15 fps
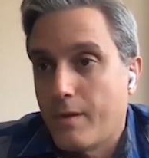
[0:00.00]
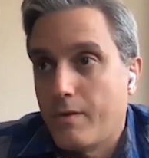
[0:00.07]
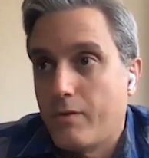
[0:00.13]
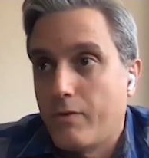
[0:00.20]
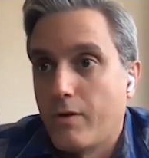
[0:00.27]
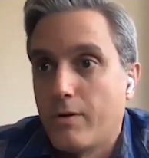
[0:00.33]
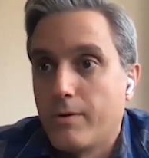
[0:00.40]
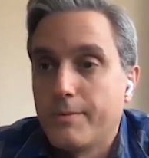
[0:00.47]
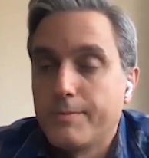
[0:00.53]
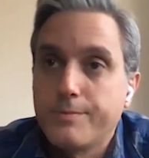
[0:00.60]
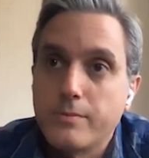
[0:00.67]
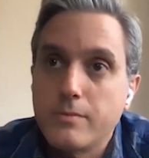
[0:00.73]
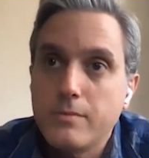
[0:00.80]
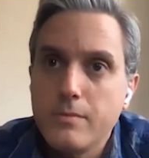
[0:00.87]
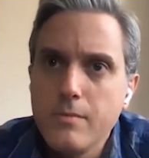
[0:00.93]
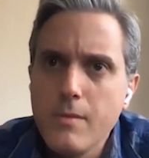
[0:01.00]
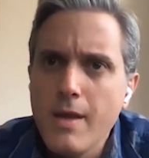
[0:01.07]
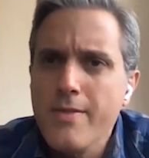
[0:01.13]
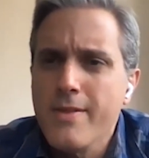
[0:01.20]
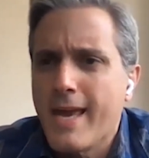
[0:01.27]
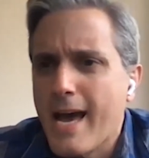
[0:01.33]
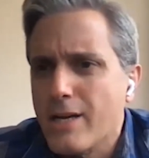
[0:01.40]
So
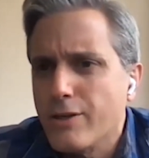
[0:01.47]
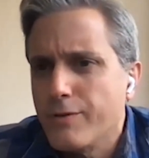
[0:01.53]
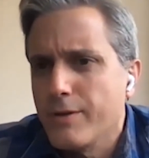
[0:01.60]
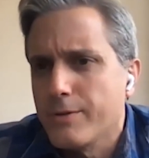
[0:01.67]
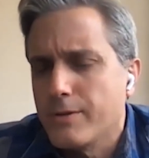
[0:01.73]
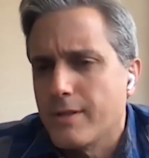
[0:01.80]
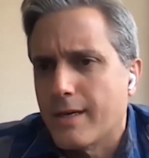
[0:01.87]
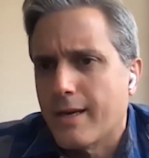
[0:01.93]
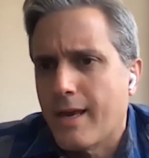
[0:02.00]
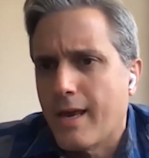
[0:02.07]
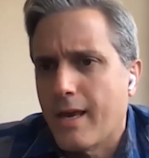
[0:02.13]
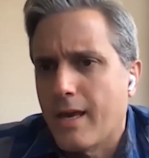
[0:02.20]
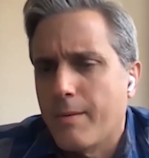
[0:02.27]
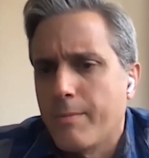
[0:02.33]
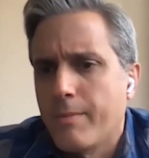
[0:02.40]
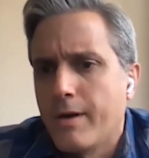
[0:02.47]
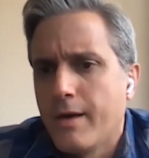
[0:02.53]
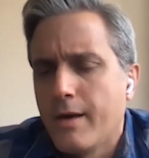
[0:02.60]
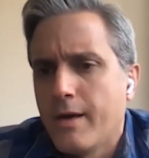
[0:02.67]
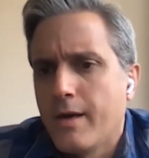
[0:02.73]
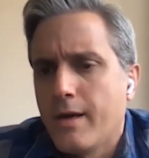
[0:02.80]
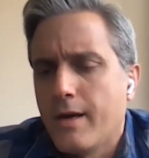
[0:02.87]
the cash flows that came
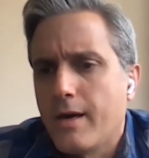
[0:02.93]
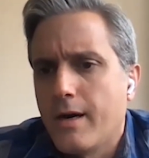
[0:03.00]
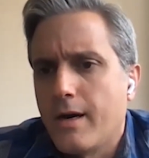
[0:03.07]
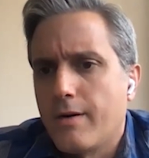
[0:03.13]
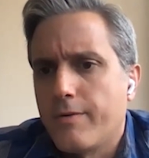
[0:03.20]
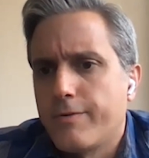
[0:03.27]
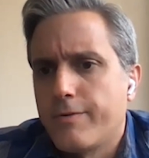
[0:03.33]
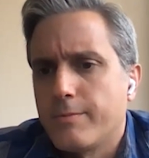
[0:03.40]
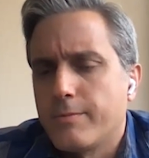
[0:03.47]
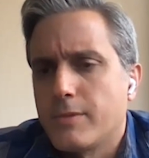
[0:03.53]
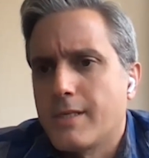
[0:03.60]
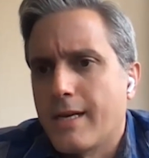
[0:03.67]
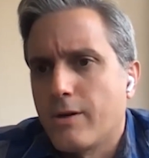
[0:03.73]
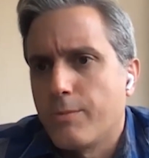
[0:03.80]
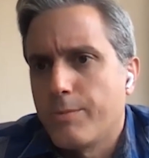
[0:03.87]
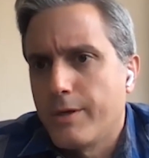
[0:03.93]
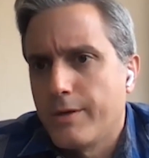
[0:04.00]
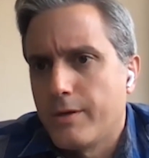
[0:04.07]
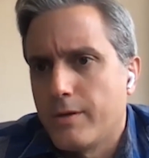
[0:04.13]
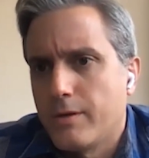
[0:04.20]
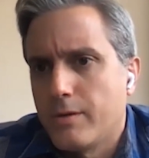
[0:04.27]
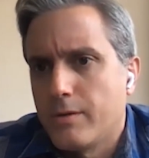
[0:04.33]
from San
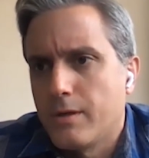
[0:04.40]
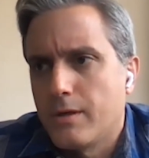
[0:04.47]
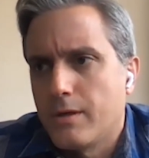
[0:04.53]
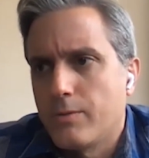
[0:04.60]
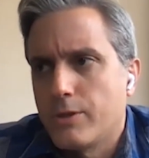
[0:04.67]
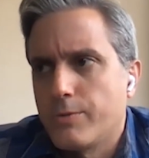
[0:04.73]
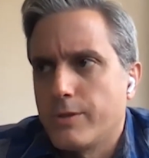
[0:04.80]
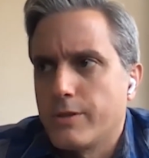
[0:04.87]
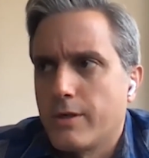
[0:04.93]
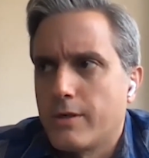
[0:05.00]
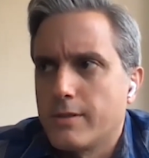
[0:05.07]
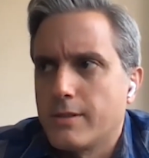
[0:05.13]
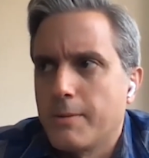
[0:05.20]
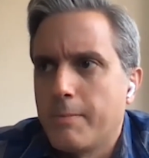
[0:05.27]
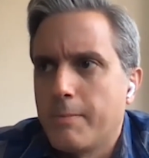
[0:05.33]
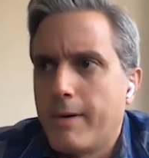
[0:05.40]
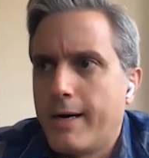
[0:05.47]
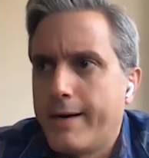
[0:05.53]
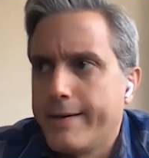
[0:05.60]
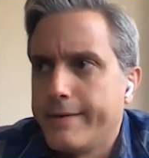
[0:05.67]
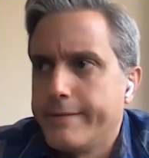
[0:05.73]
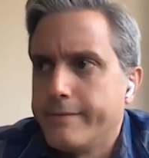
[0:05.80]
Albino, which we started to
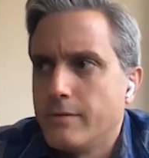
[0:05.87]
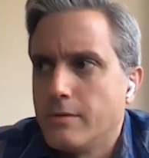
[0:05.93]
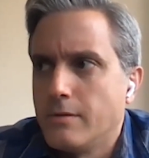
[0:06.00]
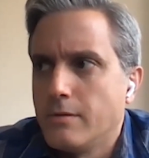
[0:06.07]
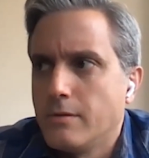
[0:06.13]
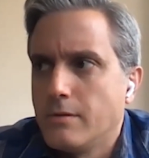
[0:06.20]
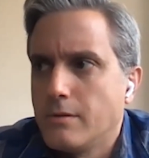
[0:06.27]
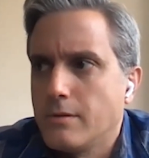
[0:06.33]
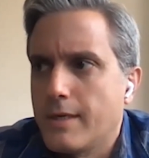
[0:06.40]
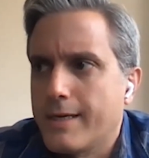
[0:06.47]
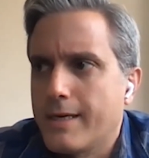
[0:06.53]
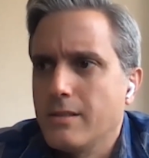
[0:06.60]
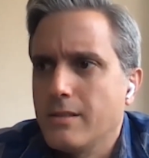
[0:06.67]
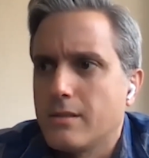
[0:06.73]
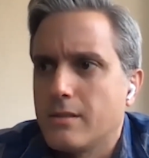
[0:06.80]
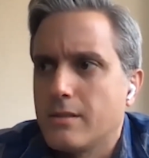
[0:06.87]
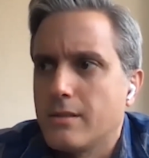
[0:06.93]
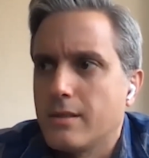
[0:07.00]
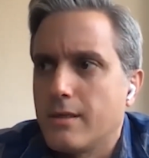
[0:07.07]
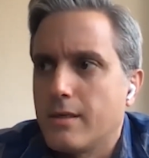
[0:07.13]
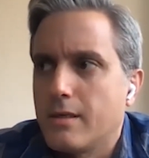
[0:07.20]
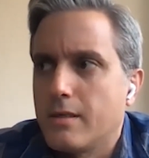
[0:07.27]
mine, I guess
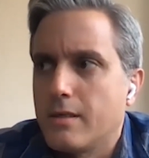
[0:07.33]
it's